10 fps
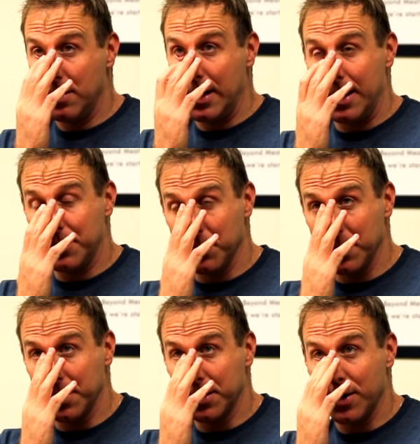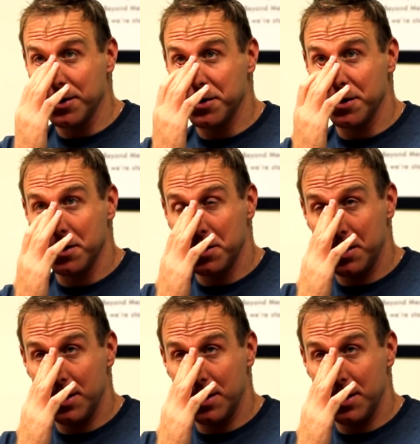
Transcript: Ah, that's a really good question.